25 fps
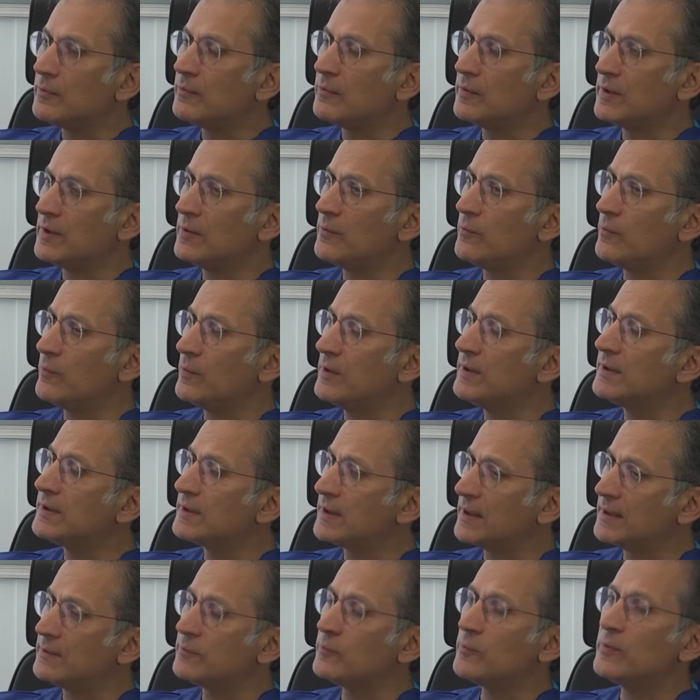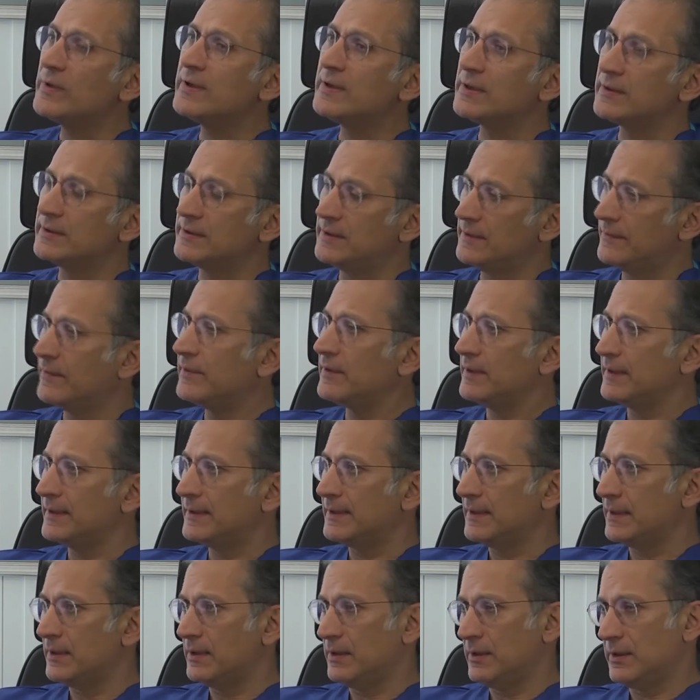We can
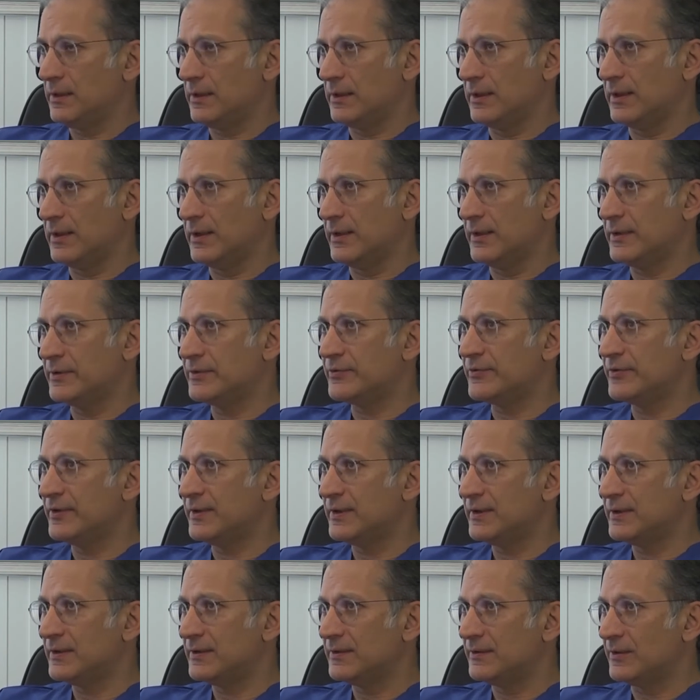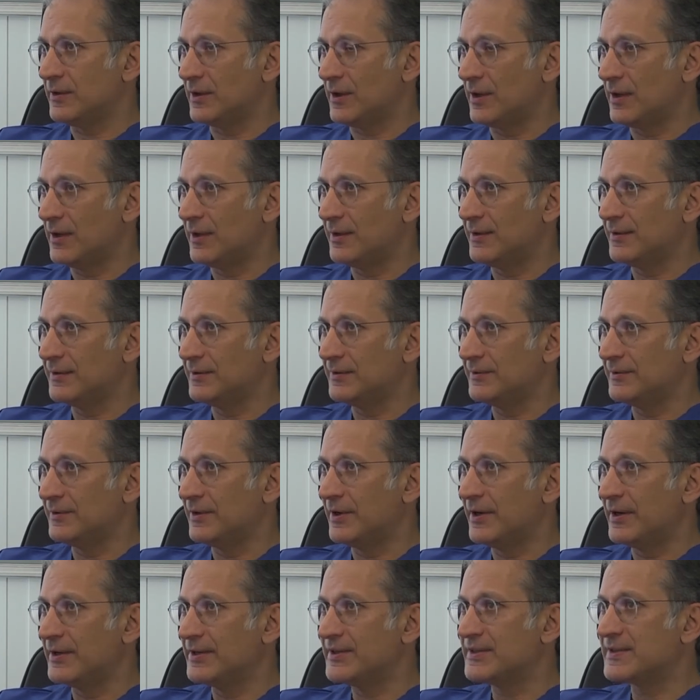definitely treat
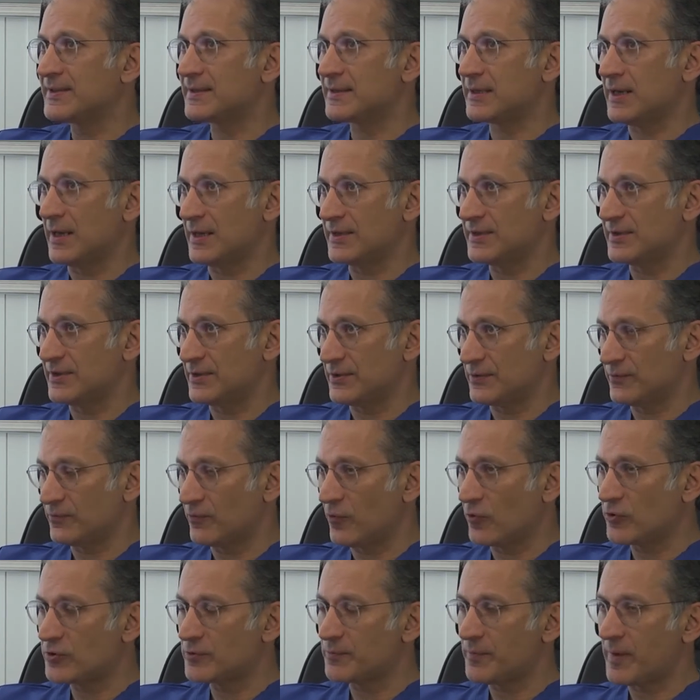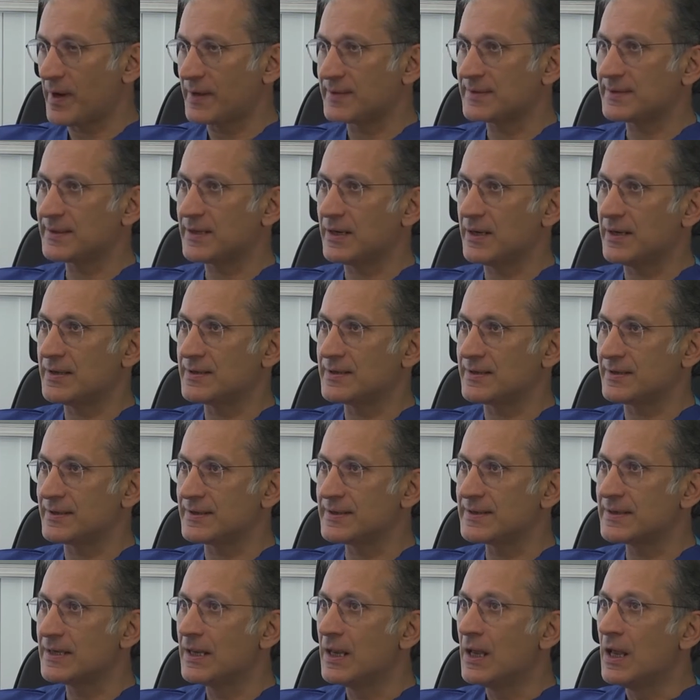larynx cancers, voice box
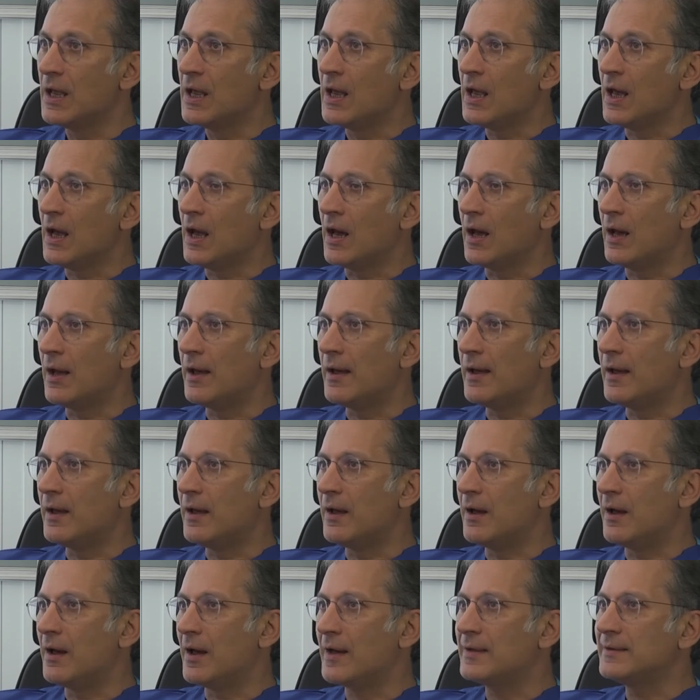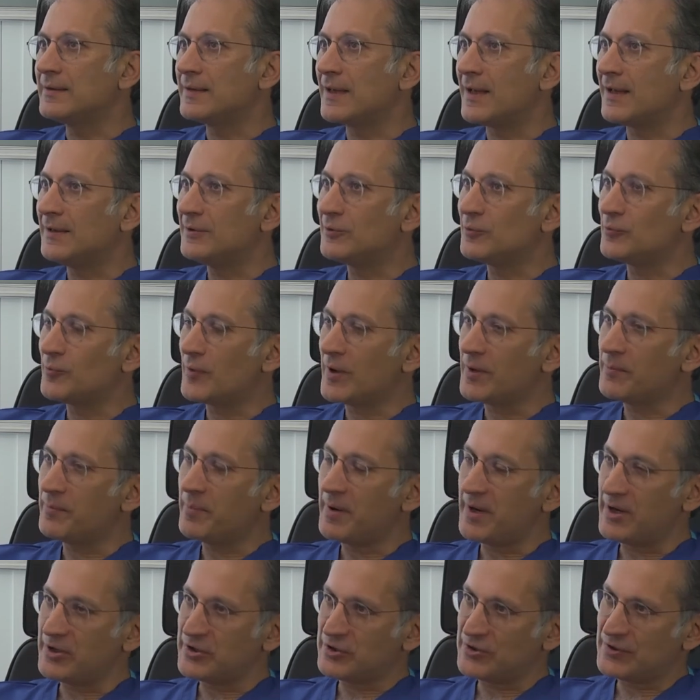cancers. I tell to my
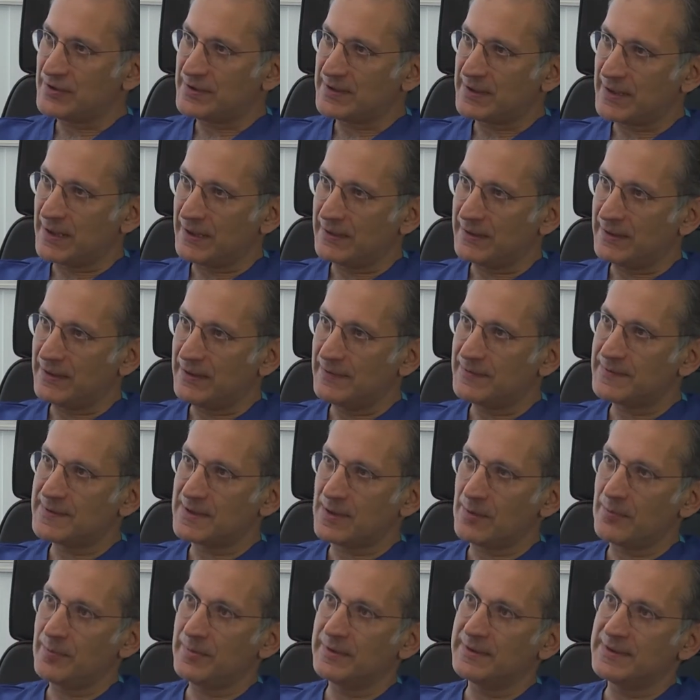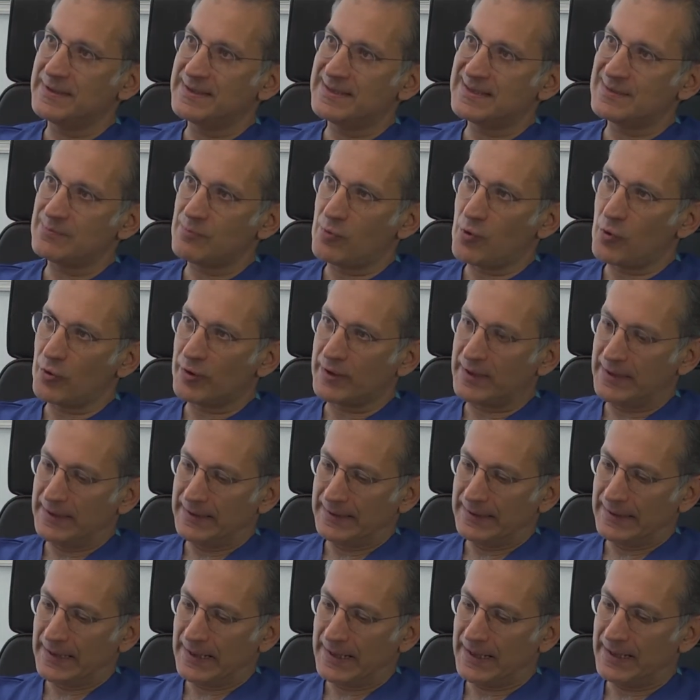patients that if somebody is
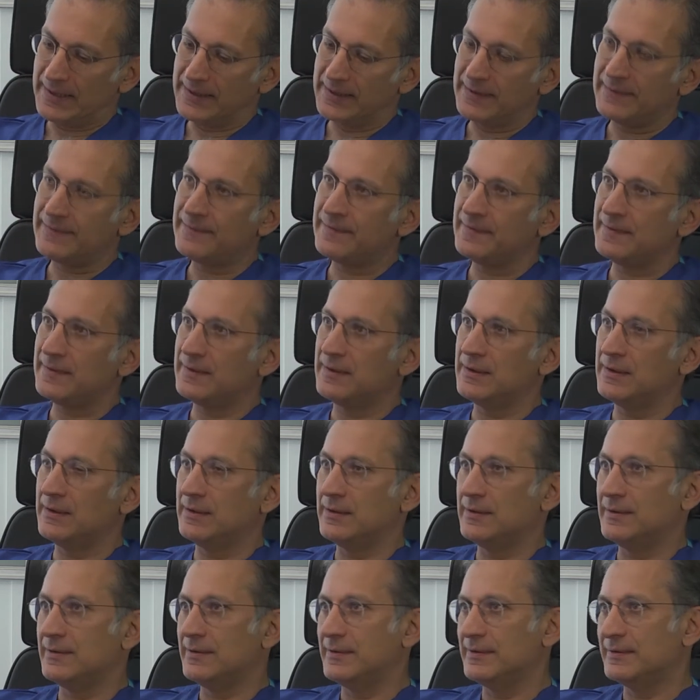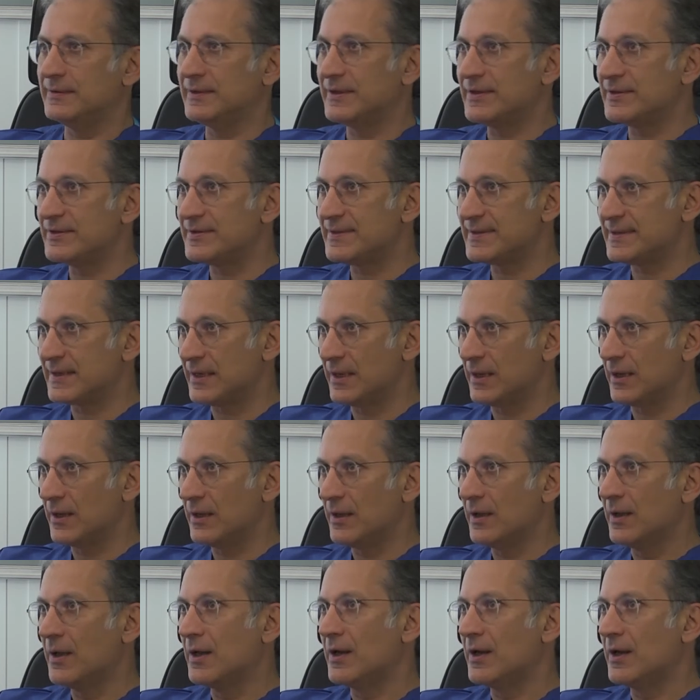smoking and if there's a